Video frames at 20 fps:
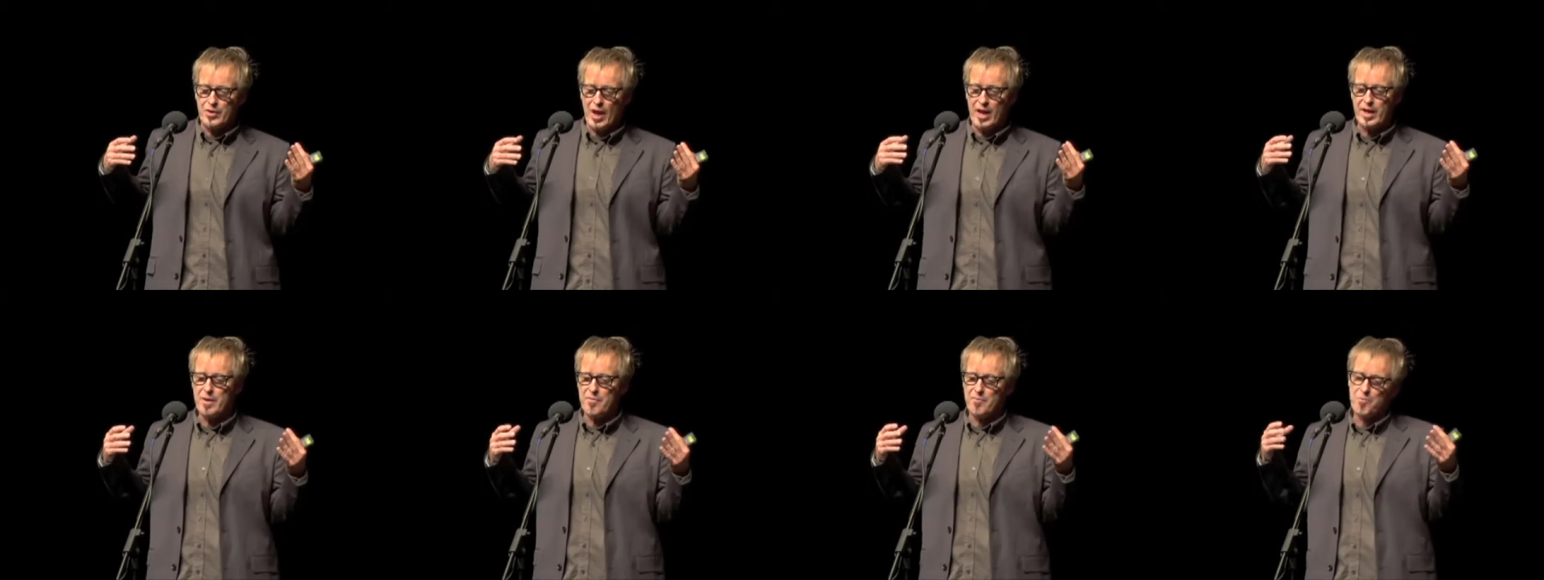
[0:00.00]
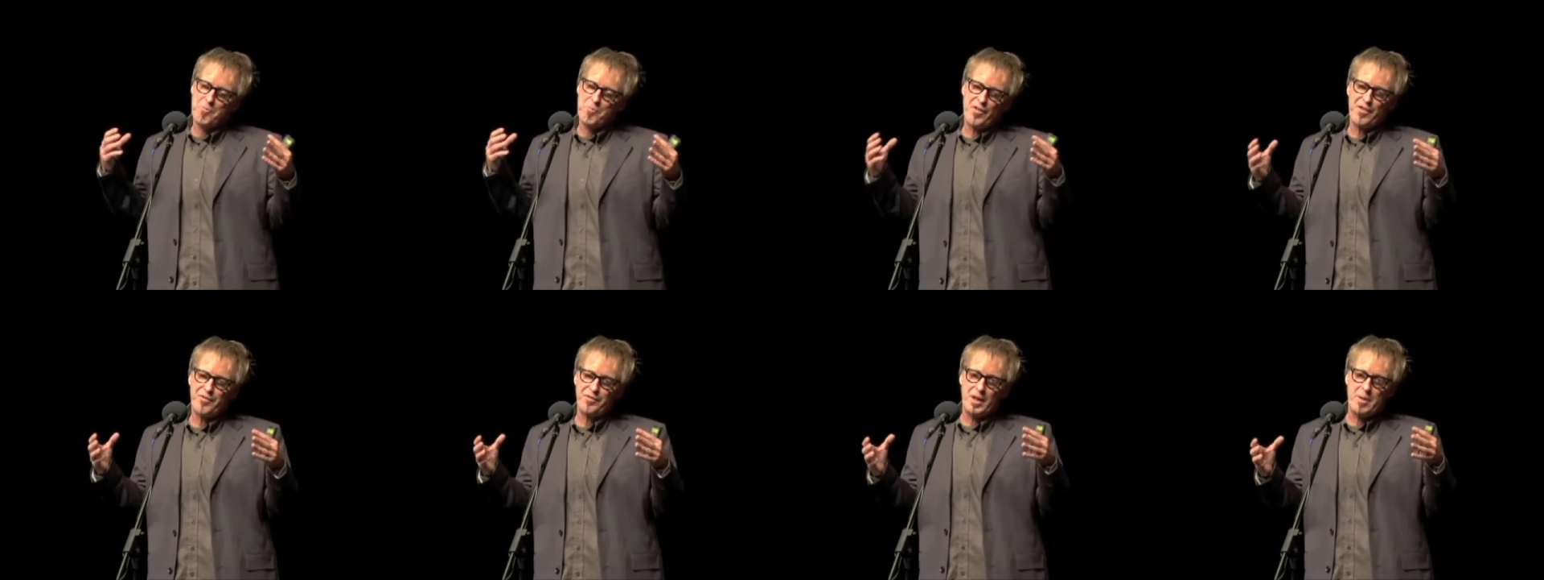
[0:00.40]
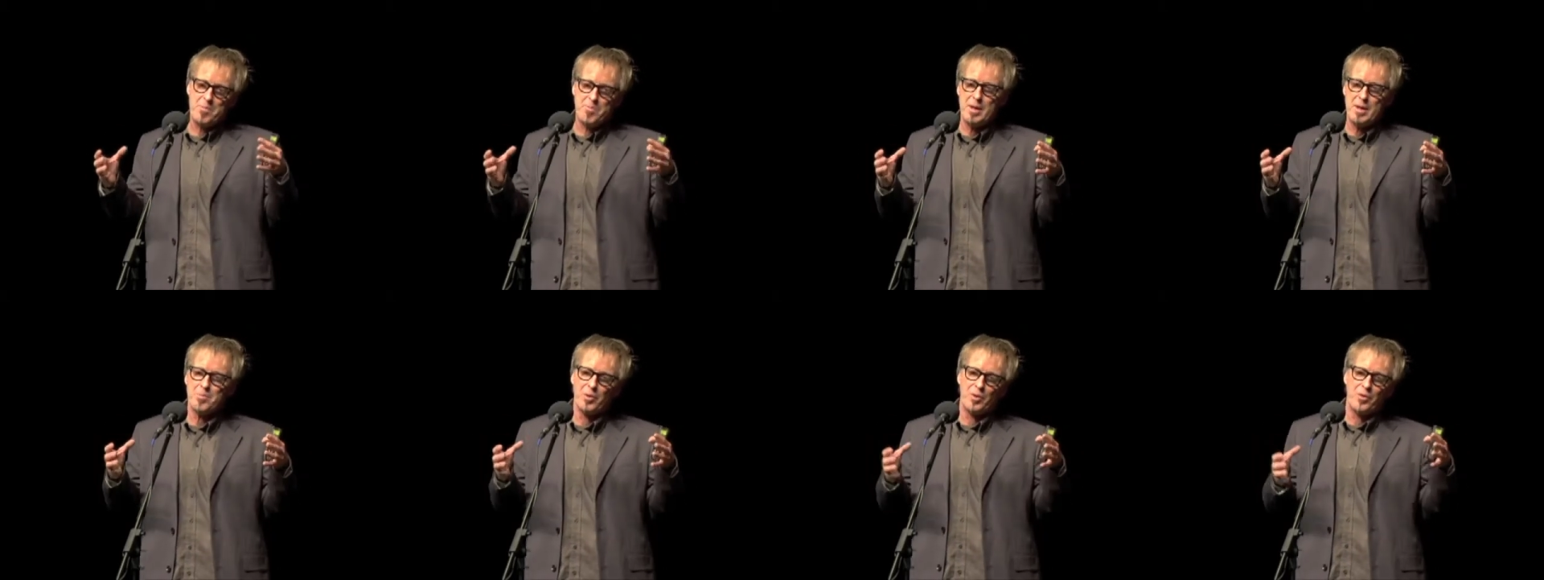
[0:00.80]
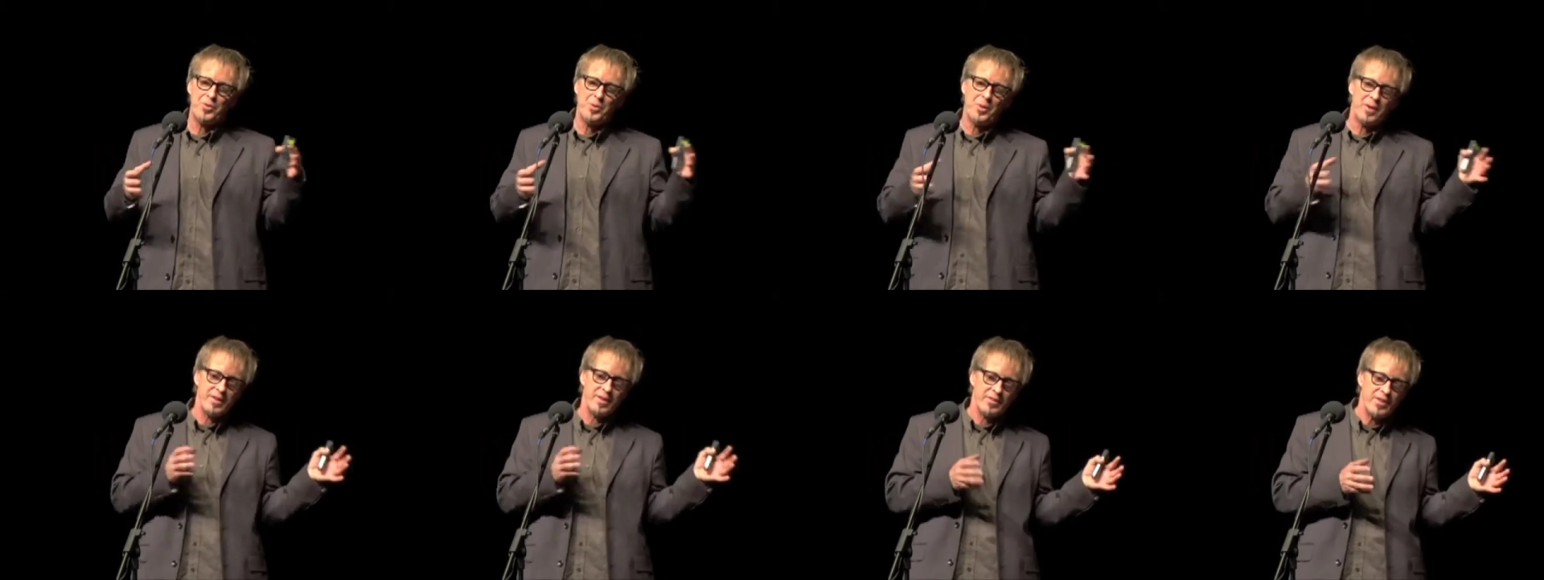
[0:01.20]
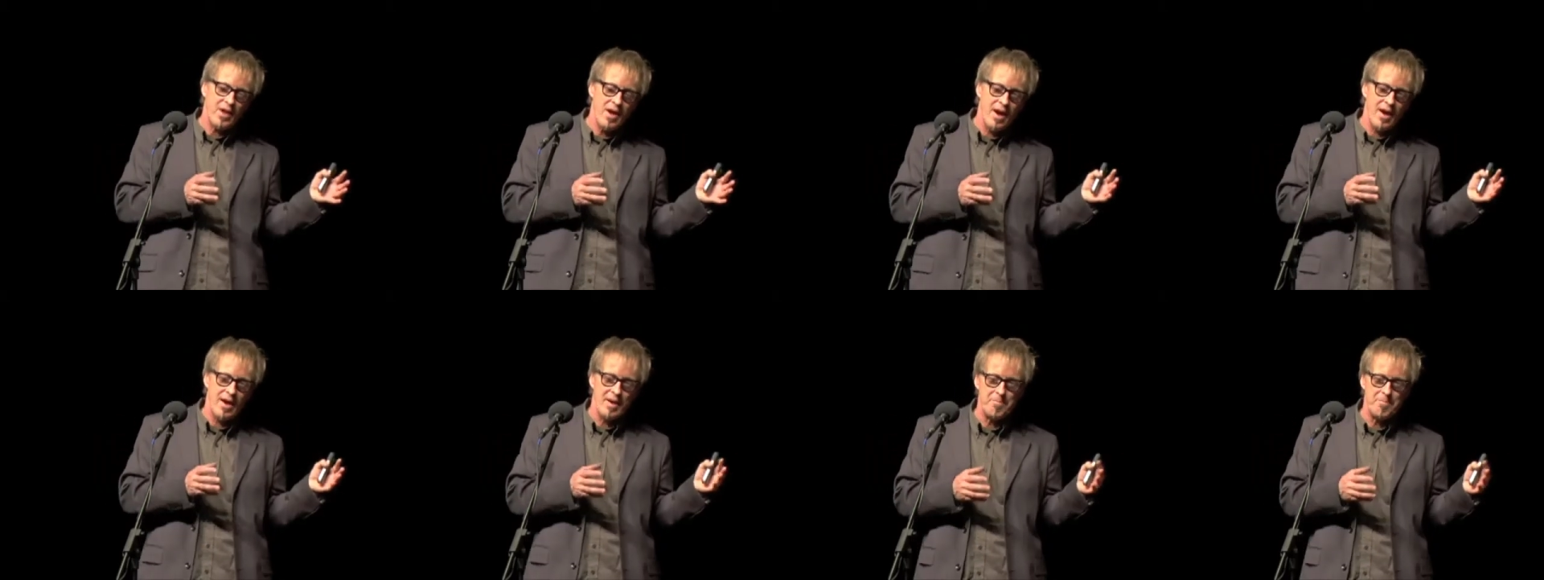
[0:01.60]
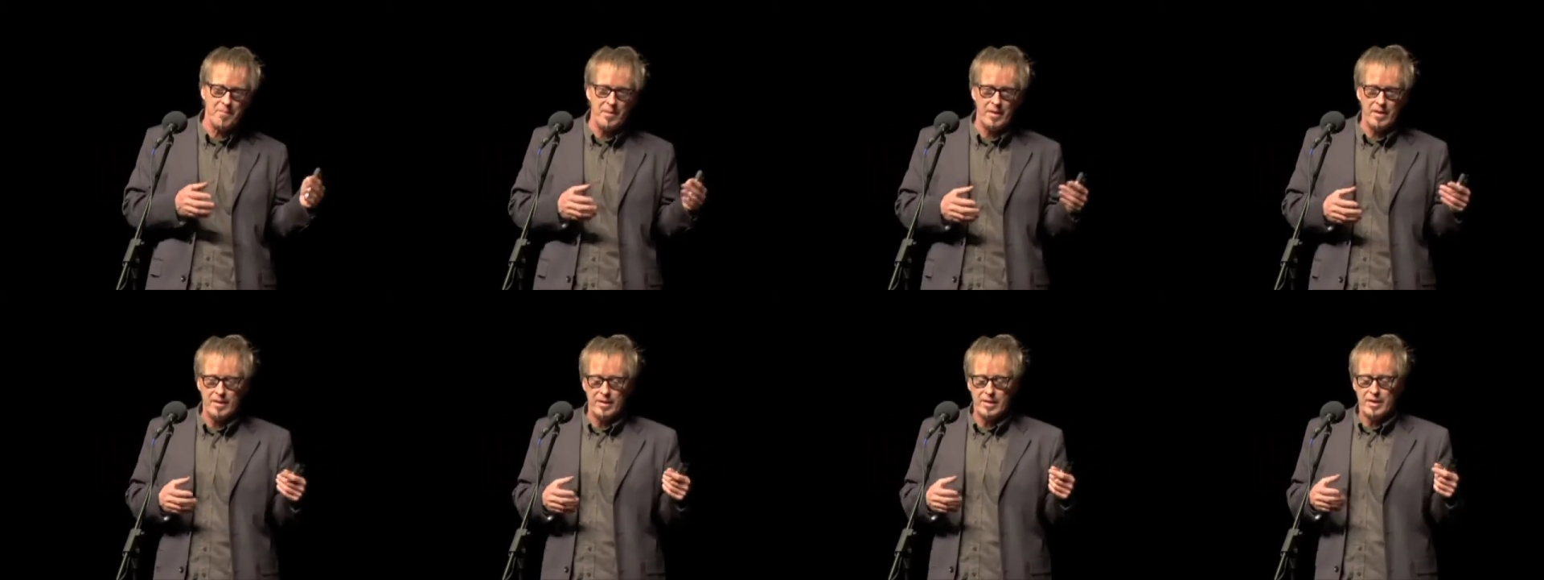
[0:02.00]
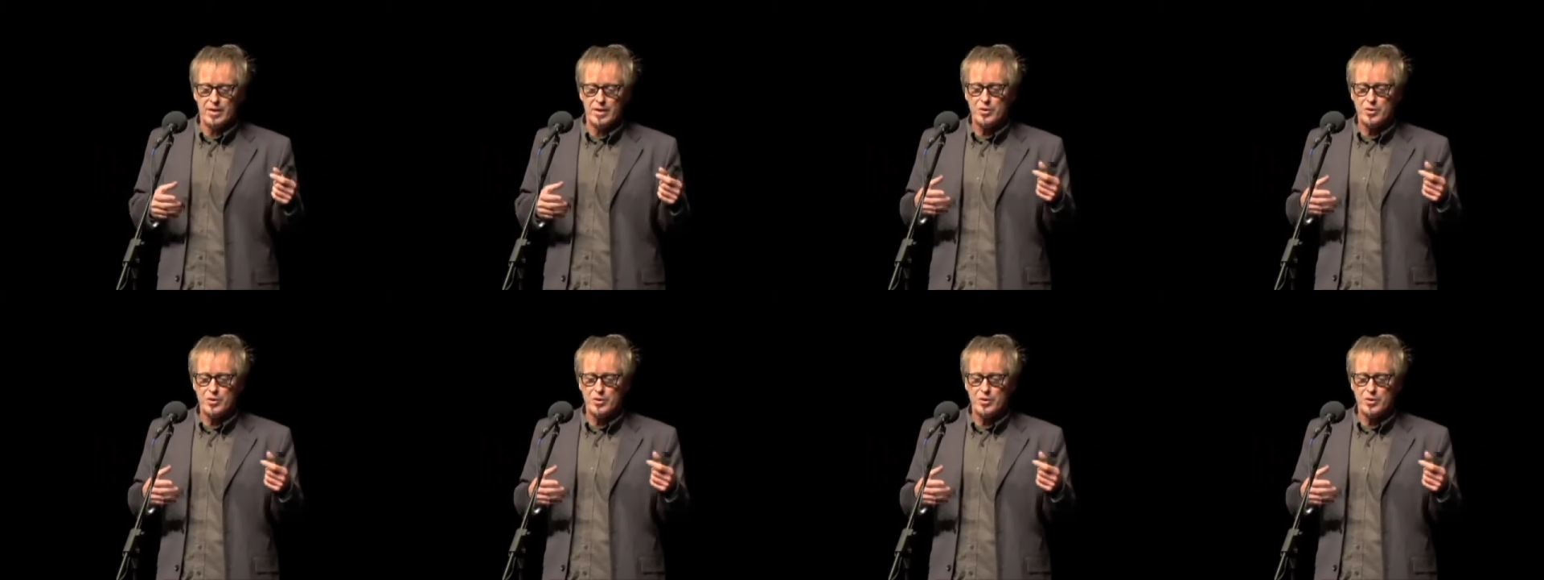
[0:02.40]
taking 15 people through at a time,